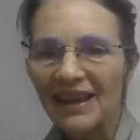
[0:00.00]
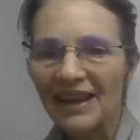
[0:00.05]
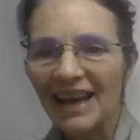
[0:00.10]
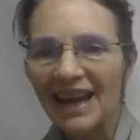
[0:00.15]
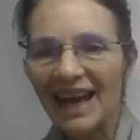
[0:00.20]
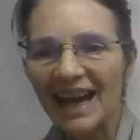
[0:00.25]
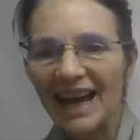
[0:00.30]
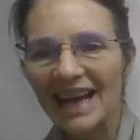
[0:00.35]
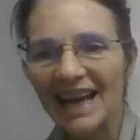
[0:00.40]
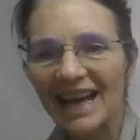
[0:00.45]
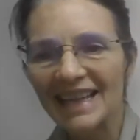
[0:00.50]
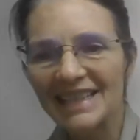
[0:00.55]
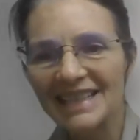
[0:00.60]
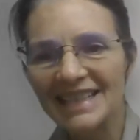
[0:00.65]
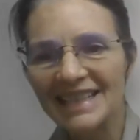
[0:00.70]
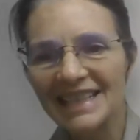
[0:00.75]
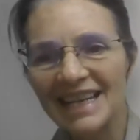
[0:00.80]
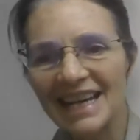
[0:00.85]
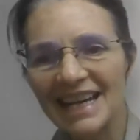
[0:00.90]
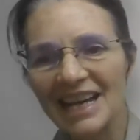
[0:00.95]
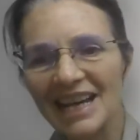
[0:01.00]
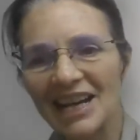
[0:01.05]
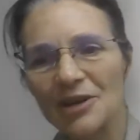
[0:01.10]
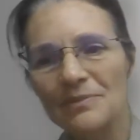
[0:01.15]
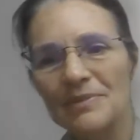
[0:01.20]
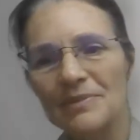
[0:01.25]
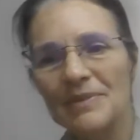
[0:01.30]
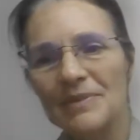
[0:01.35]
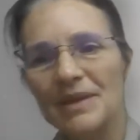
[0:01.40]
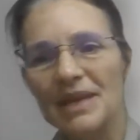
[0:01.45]
And
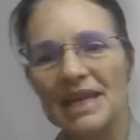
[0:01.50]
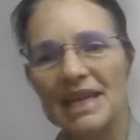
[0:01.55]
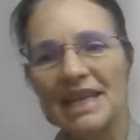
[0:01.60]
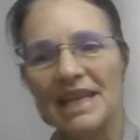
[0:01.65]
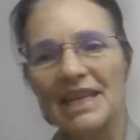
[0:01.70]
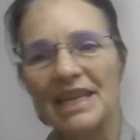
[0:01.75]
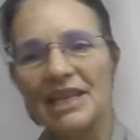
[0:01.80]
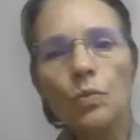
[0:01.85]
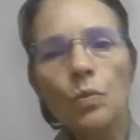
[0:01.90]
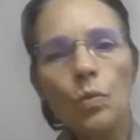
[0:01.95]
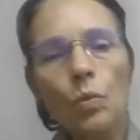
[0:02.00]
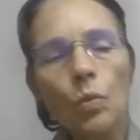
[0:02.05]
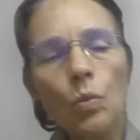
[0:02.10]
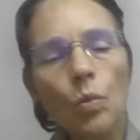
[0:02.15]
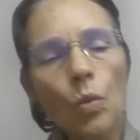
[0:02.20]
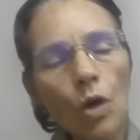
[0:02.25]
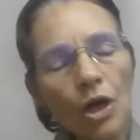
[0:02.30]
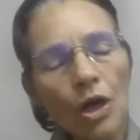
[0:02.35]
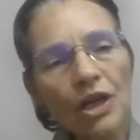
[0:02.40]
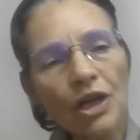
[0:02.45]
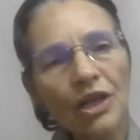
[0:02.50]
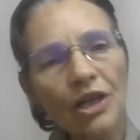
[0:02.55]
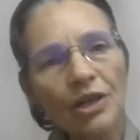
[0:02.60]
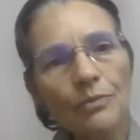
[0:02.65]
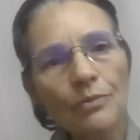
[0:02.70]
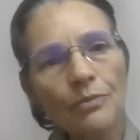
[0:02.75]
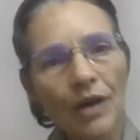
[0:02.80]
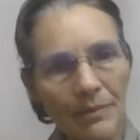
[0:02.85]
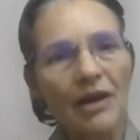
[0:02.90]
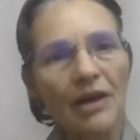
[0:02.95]
um, his work
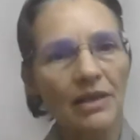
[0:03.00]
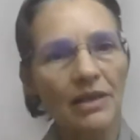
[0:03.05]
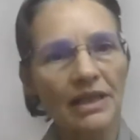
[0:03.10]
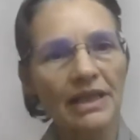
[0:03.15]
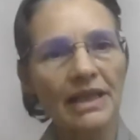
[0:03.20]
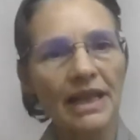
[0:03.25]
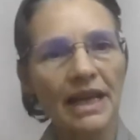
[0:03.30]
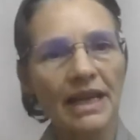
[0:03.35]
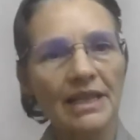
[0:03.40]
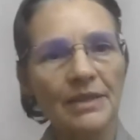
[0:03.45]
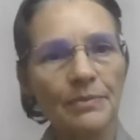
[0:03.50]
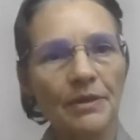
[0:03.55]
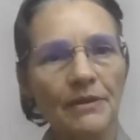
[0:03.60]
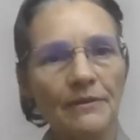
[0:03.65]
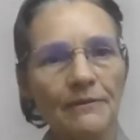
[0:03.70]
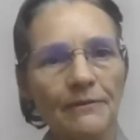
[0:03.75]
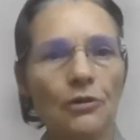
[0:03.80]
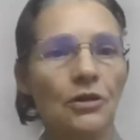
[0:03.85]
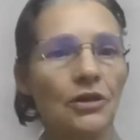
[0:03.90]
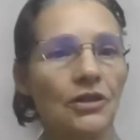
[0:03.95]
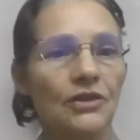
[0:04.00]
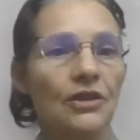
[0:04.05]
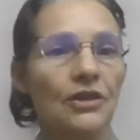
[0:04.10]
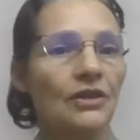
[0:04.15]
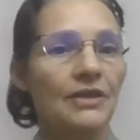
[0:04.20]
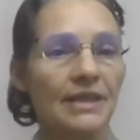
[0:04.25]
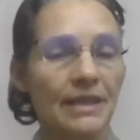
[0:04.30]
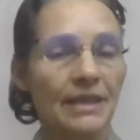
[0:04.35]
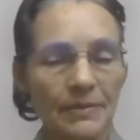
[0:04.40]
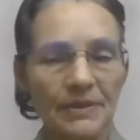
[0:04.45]
primarily has been focused
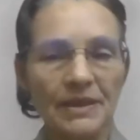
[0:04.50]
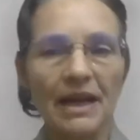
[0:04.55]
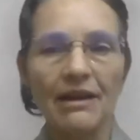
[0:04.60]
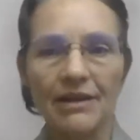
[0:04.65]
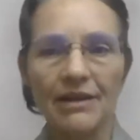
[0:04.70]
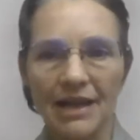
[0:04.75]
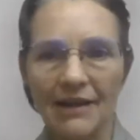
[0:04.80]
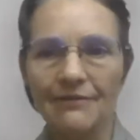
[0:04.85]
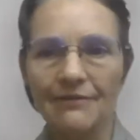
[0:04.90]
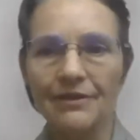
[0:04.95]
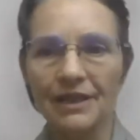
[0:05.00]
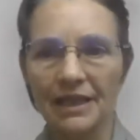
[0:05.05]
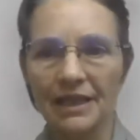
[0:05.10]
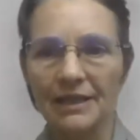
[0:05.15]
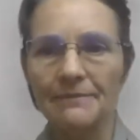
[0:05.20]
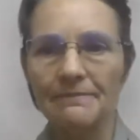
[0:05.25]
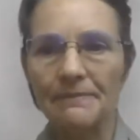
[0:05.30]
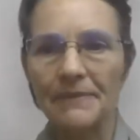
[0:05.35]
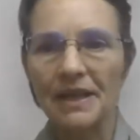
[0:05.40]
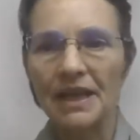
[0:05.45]
on sub-Saharan Africa.